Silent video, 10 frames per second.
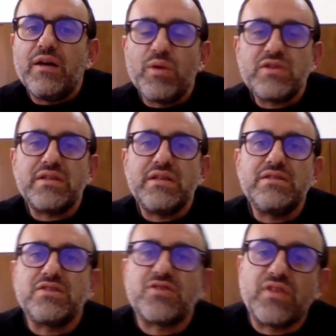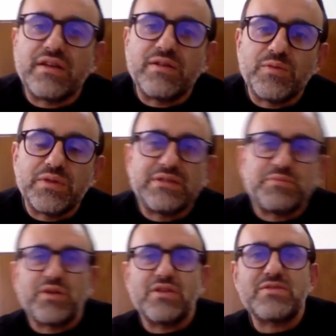What's the easiest thing?
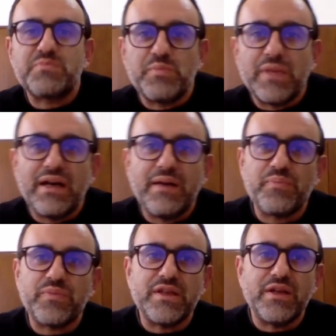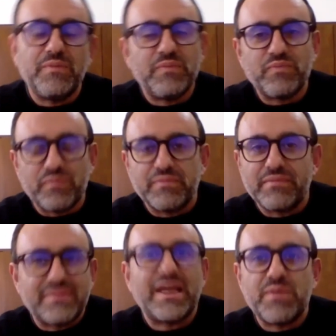Because
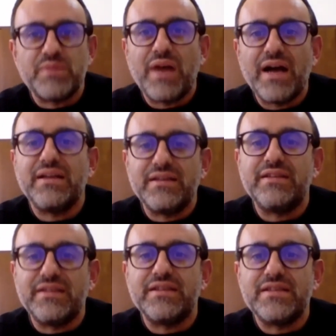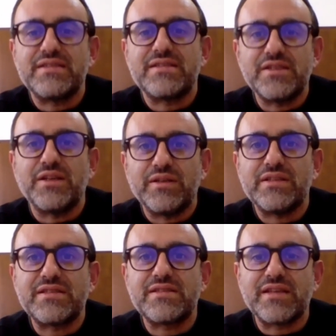diamond mining is,
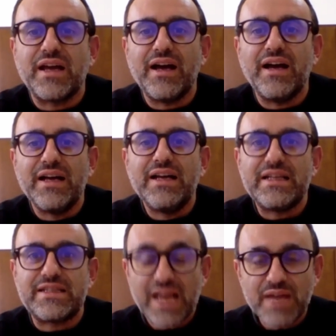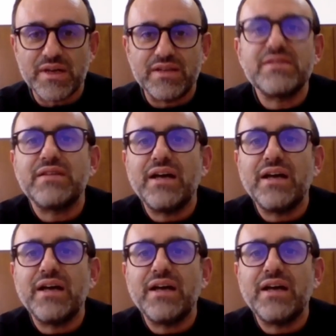it's diamonds.